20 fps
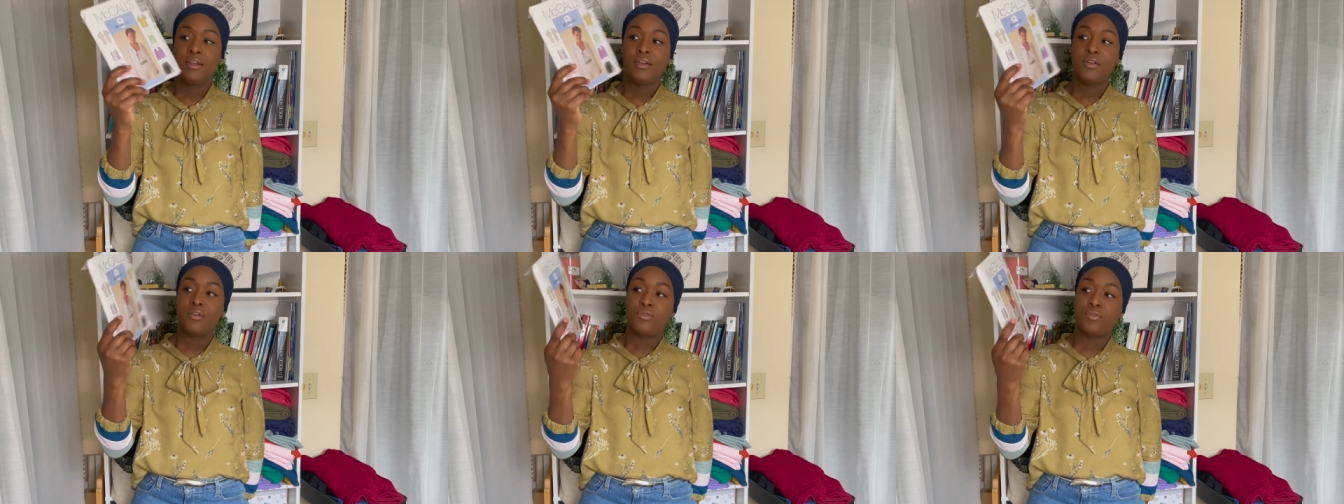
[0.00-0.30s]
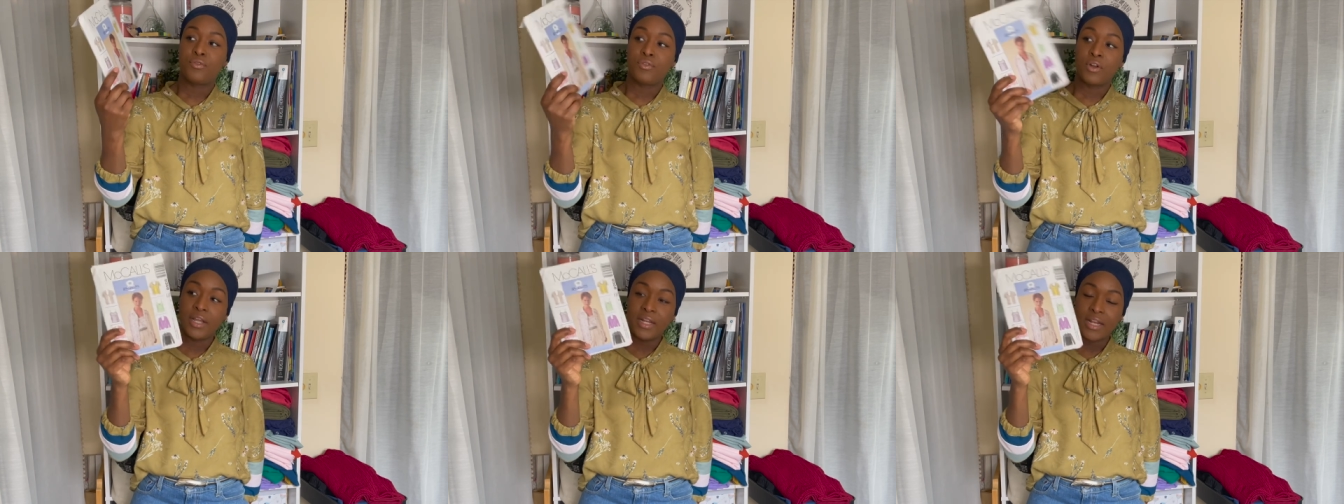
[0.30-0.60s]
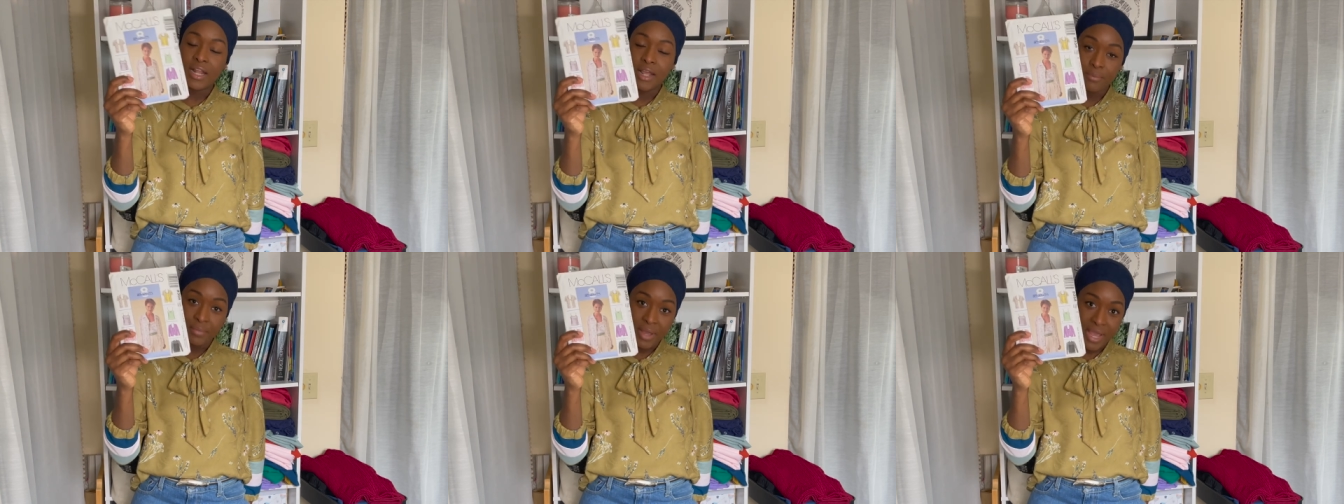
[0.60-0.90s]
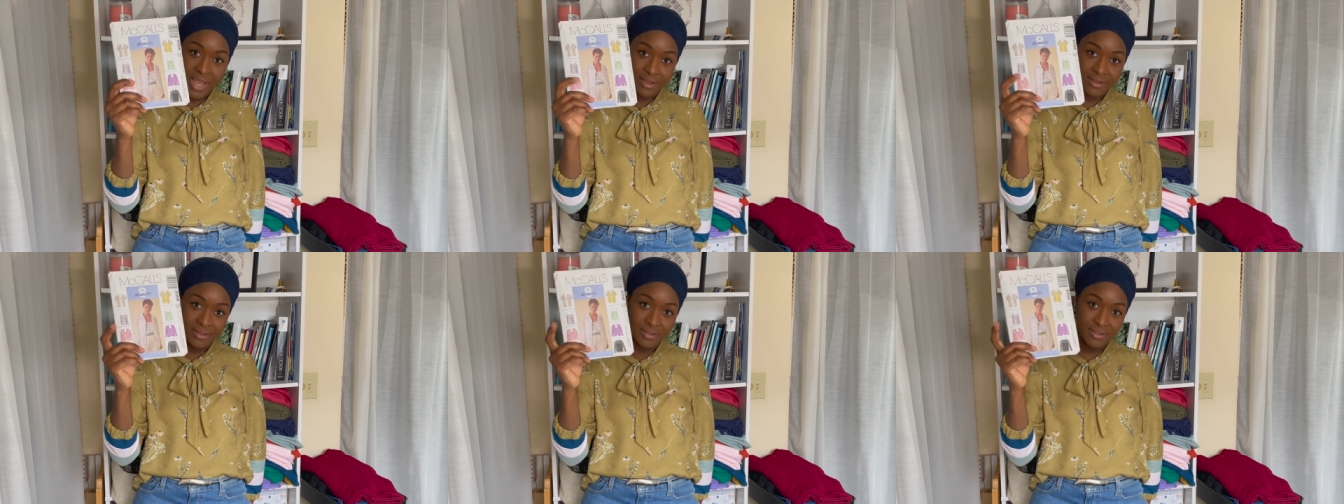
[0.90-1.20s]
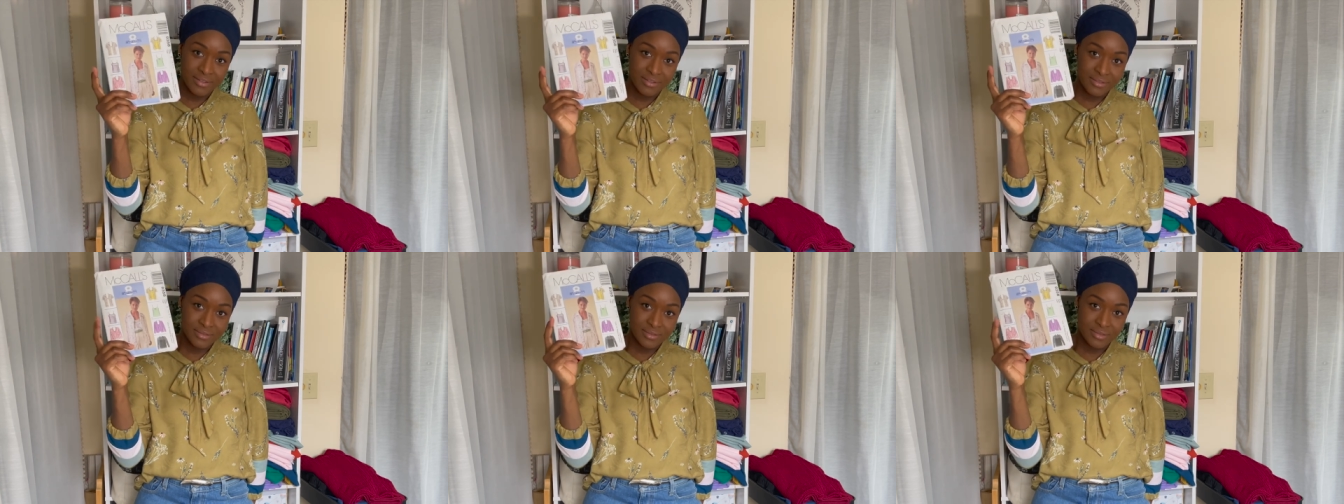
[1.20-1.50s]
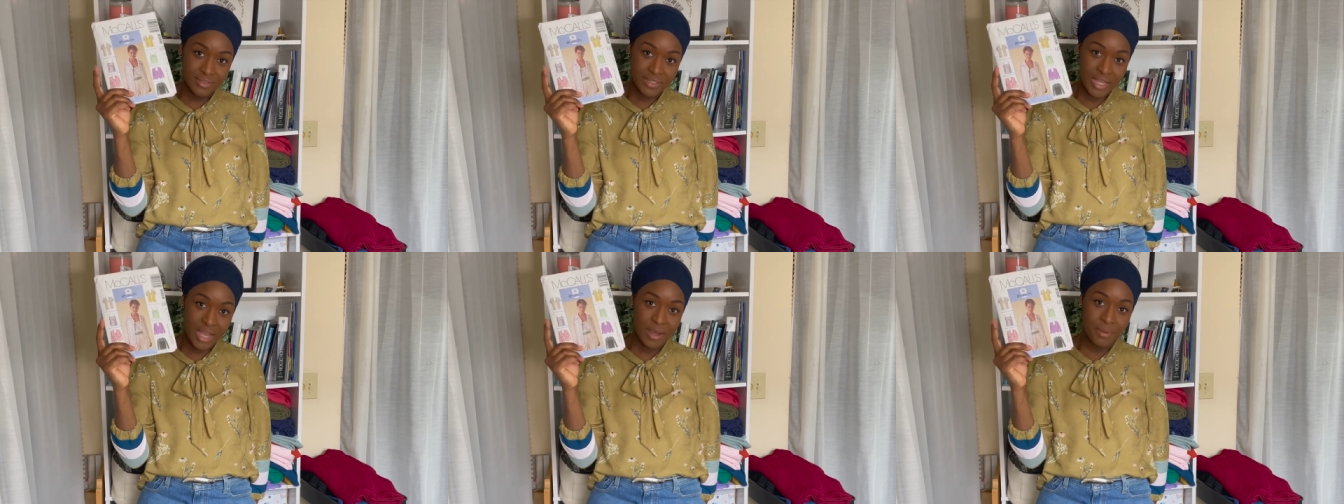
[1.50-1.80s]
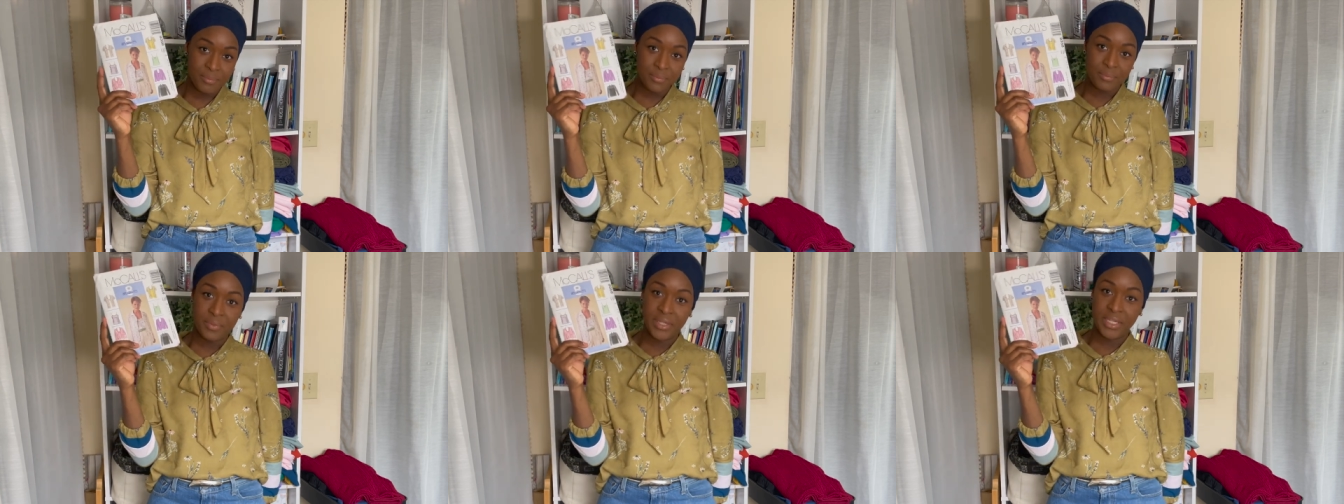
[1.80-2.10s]
front and back
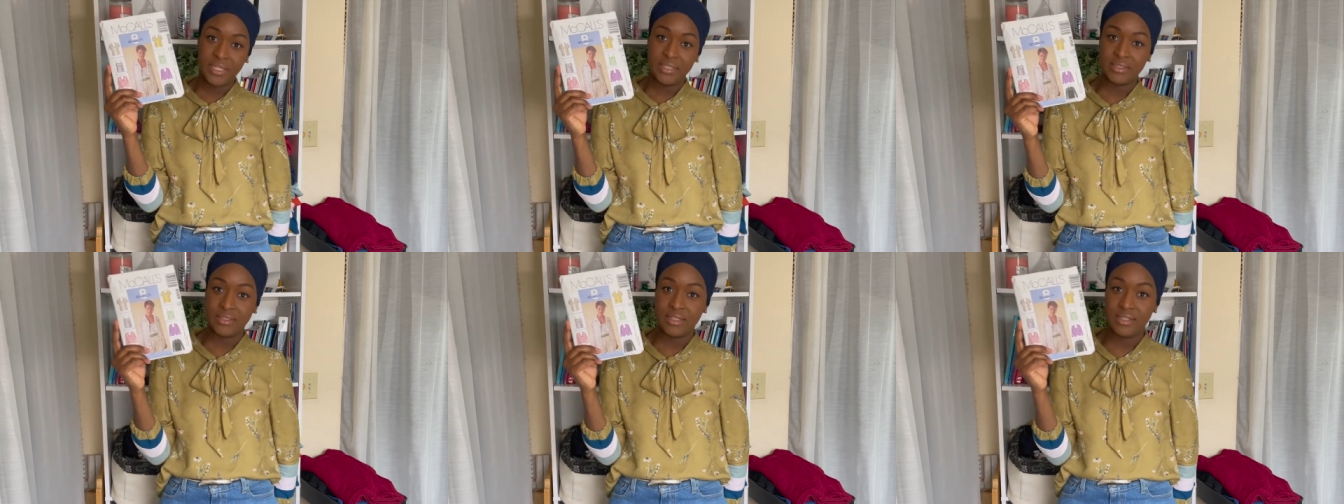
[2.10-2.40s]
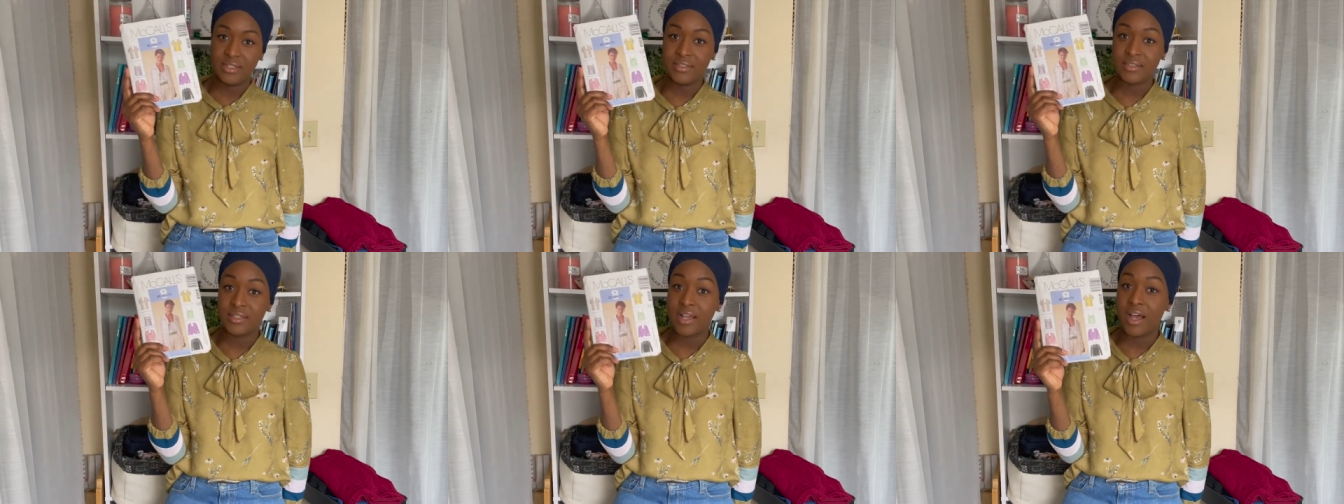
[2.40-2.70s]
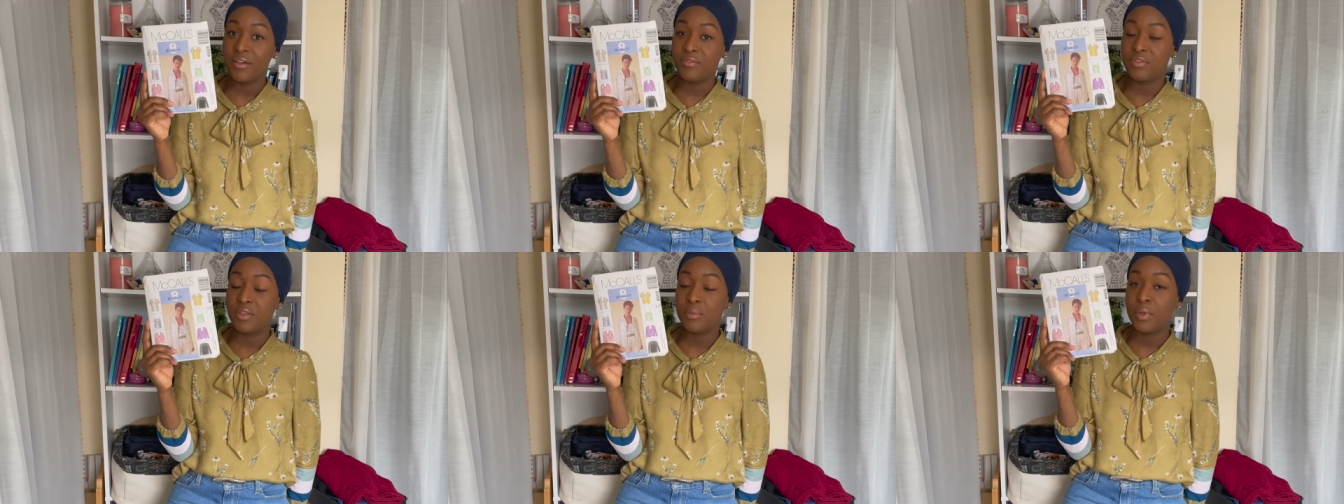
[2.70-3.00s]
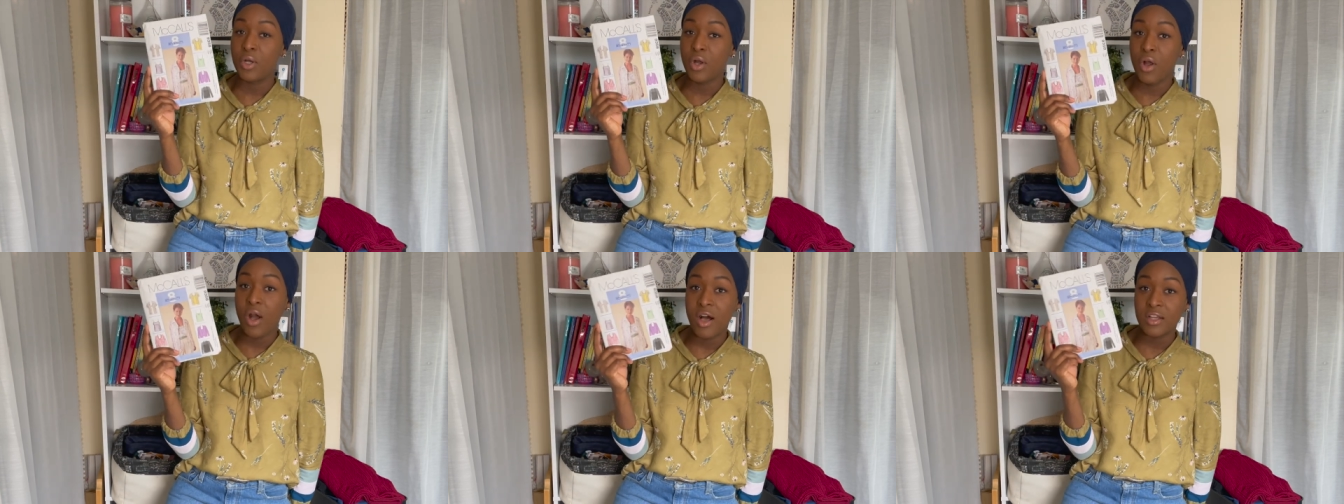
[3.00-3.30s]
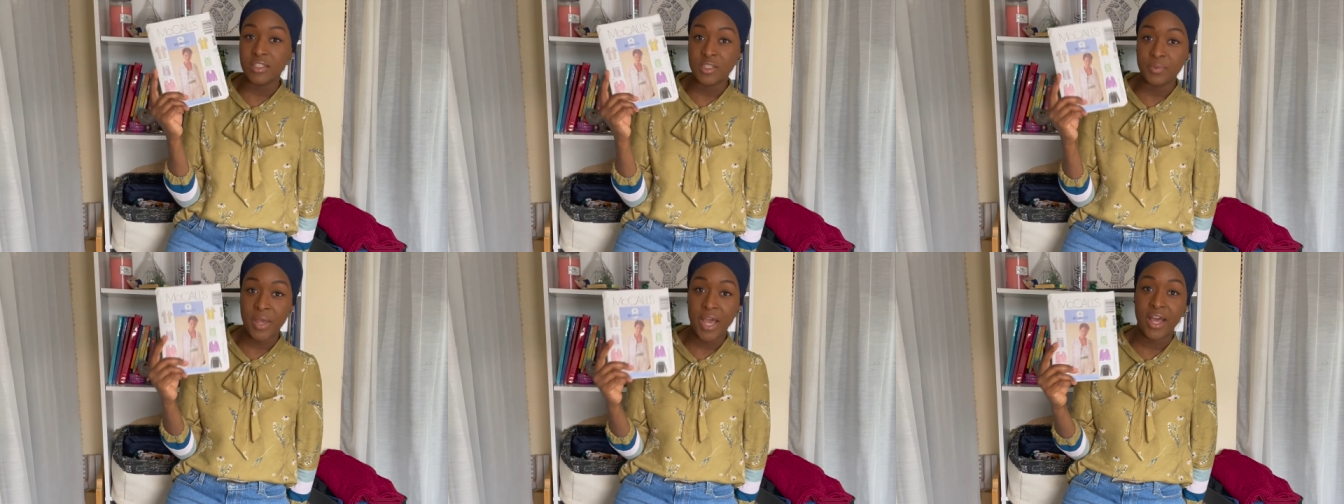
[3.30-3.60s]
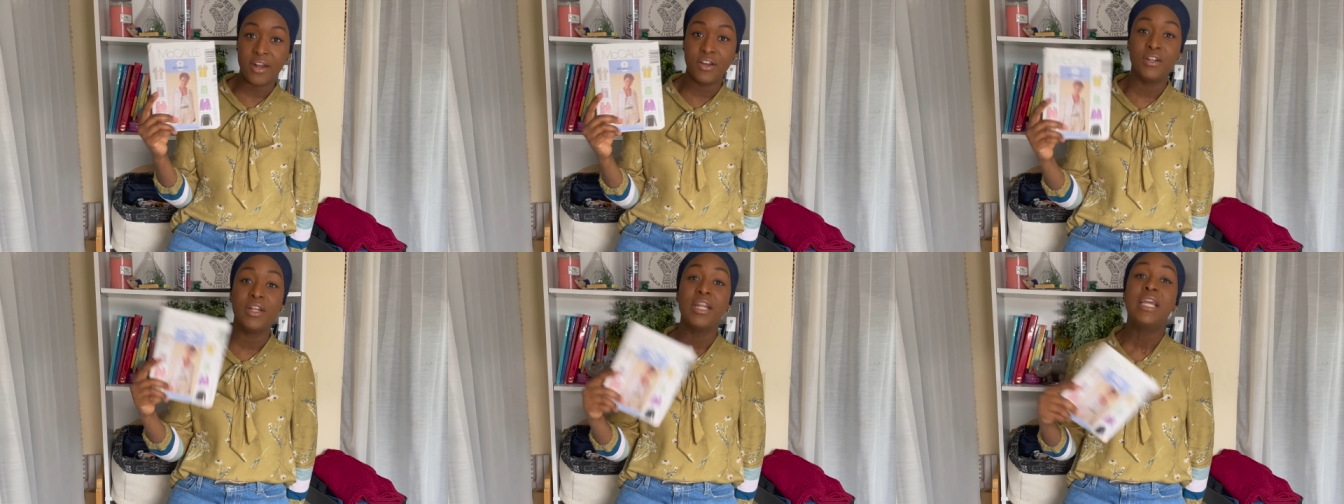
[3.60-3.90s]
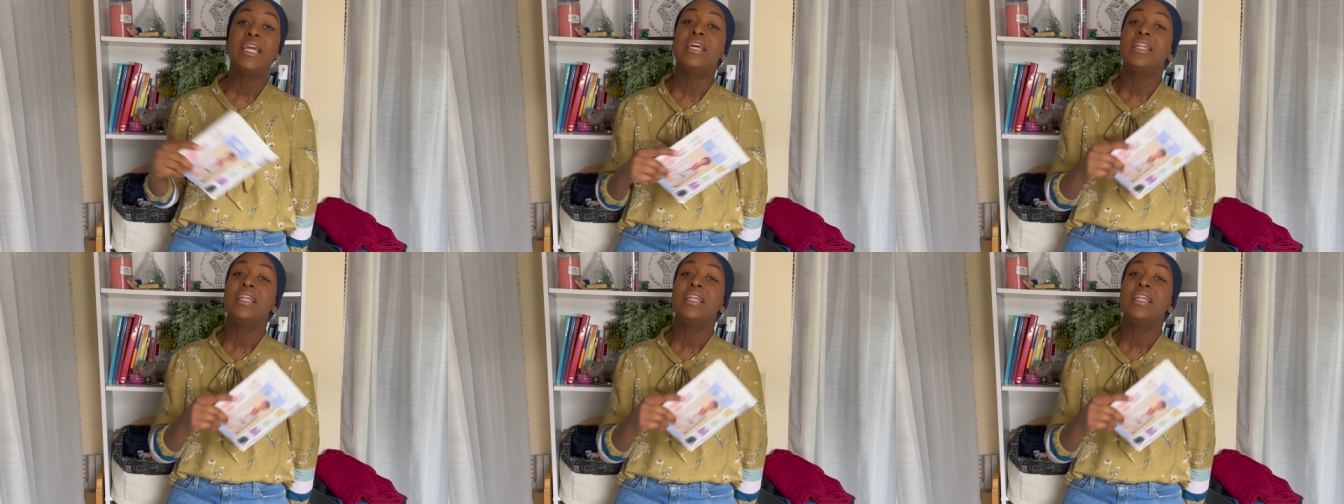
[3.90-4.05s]
top pieces of the McCall's pattern,